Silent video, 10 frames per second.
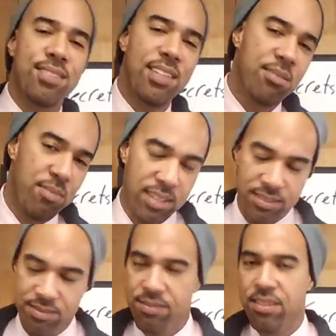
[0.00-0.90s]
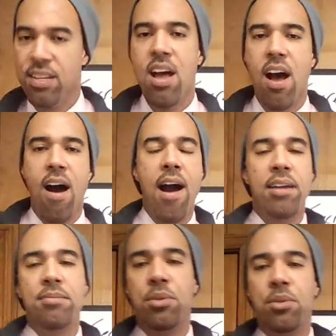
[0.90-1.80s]
That's right. All
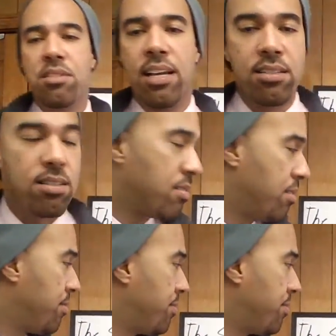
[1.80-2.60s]
right. What's the next?